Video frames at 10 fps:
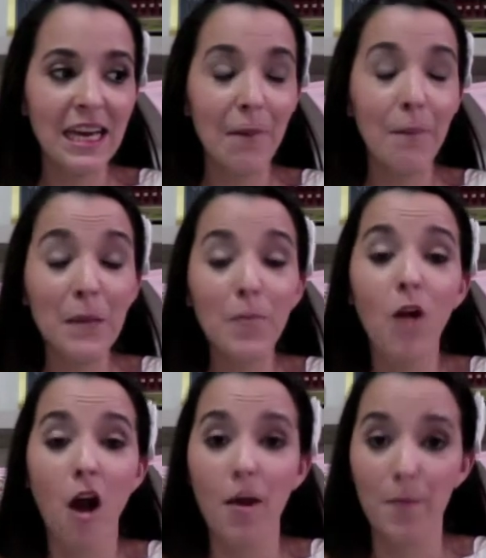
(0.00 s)
People
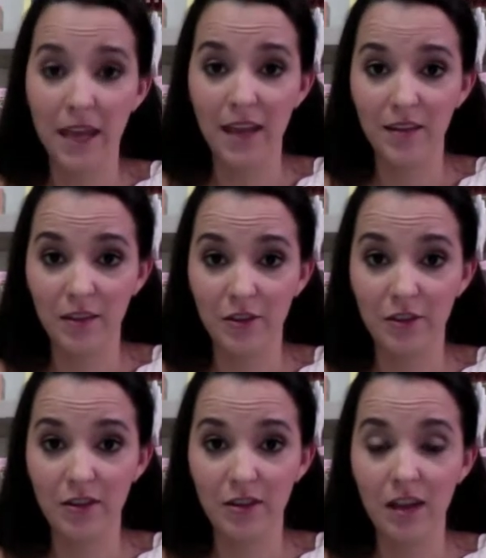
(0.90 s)
are paying
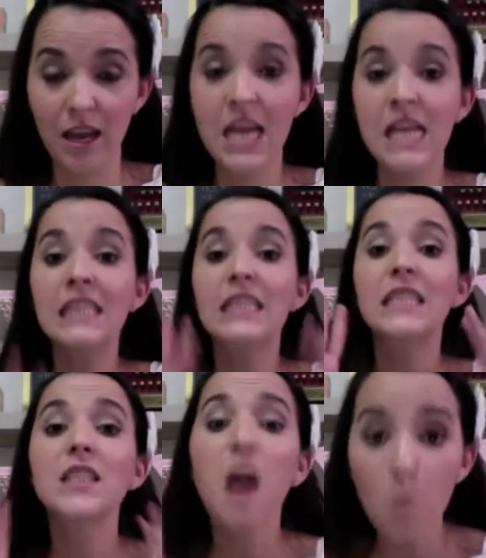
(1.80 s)
attention.
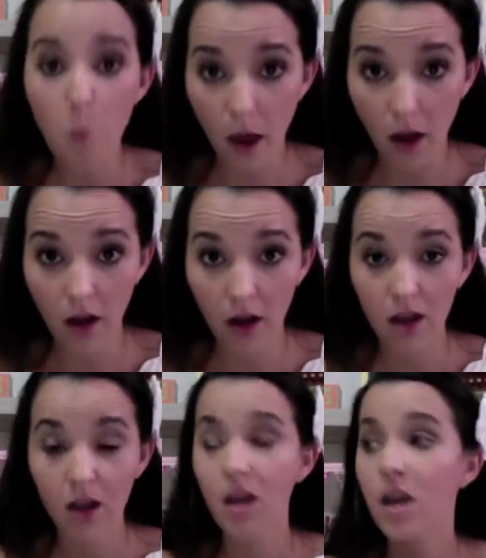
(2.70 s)
Somewhere,
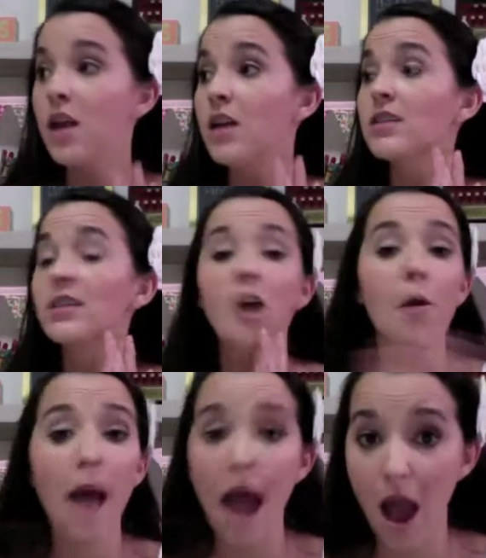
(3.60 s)

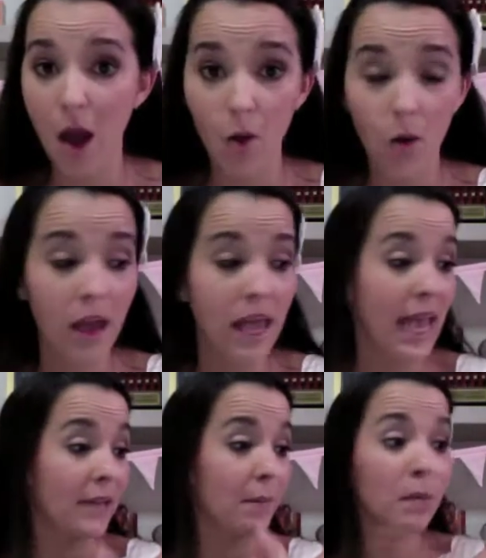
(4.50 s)
somehow,
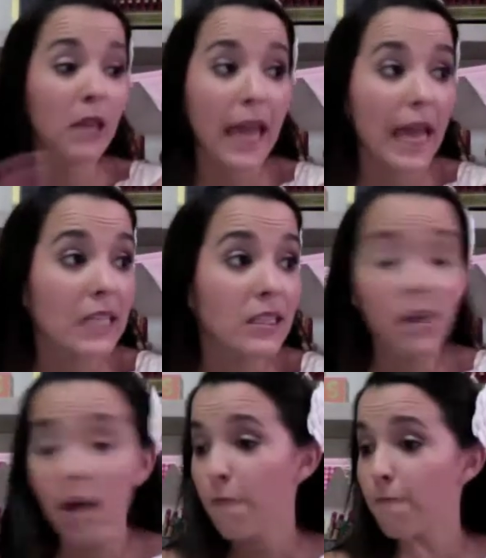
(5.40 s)
in a place
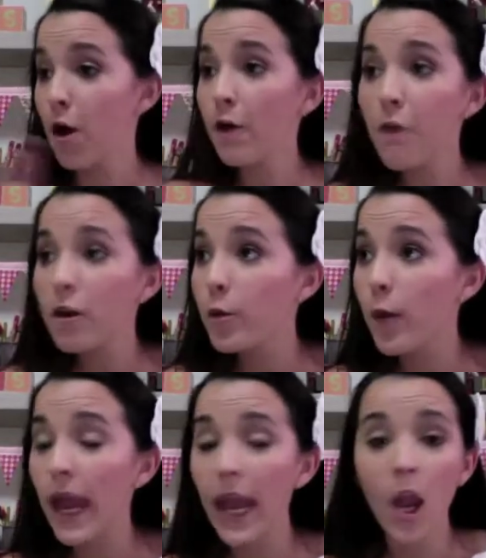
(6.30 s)
far, far
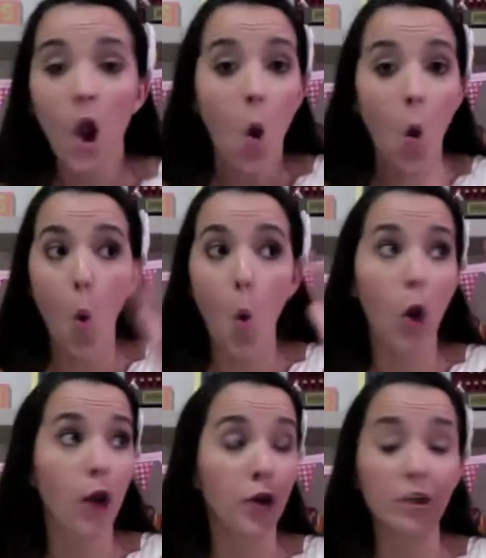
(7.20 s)
away,
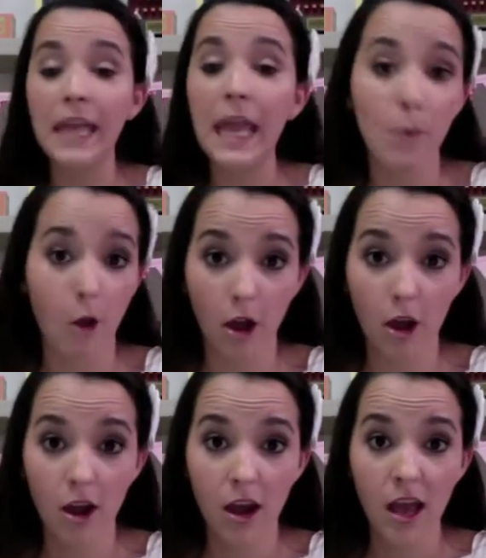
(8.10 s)
or your neighbor
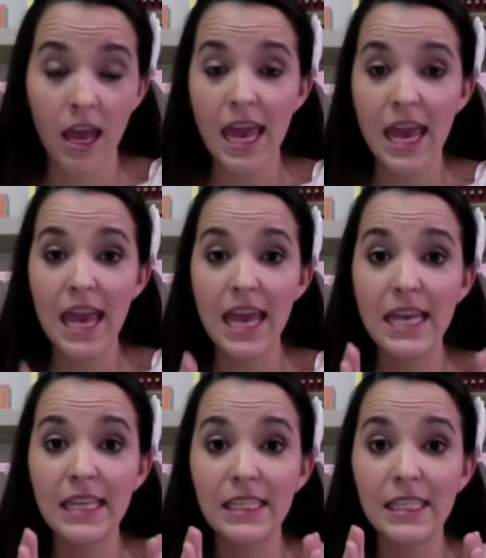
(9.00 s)

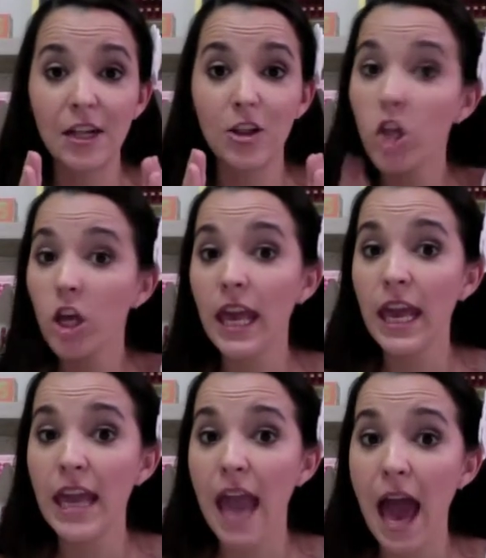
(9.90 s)
is
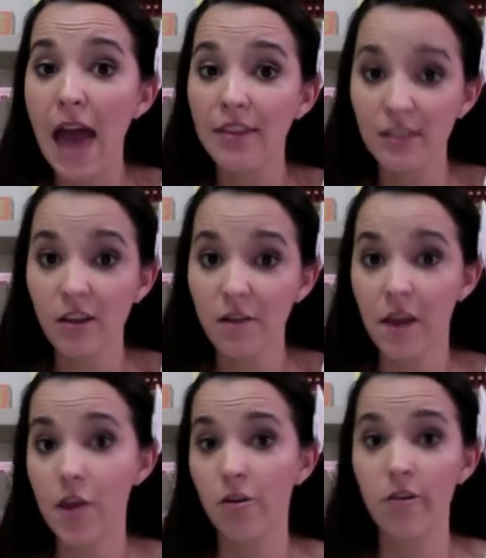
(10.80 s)
looking at the stuff
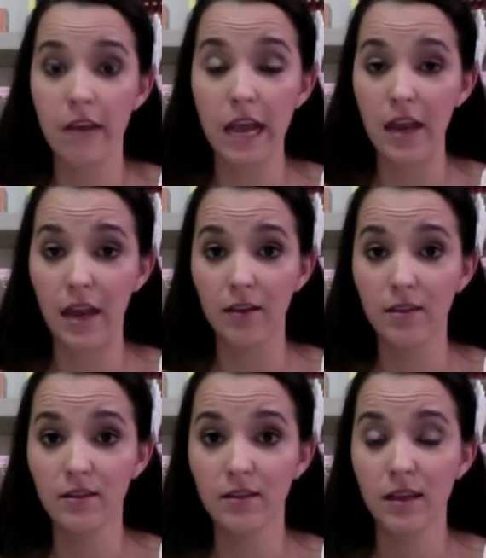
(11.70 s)
that you're creating.
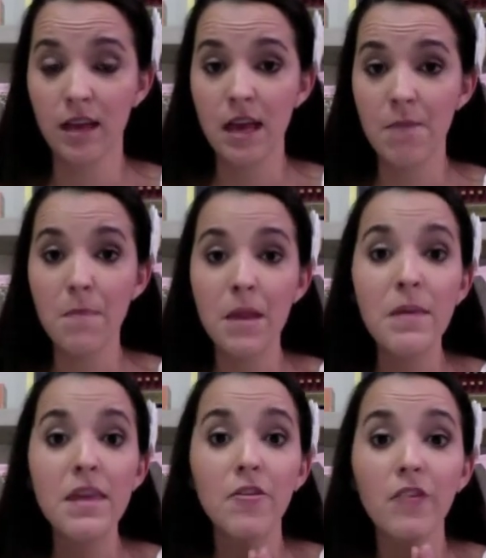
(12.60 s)

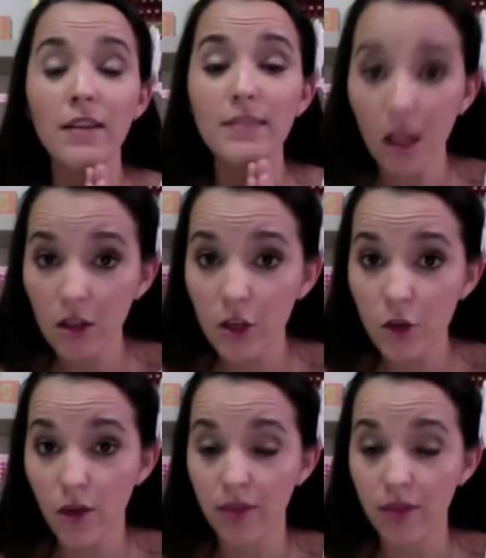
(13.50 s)
Maybe they're not telling you that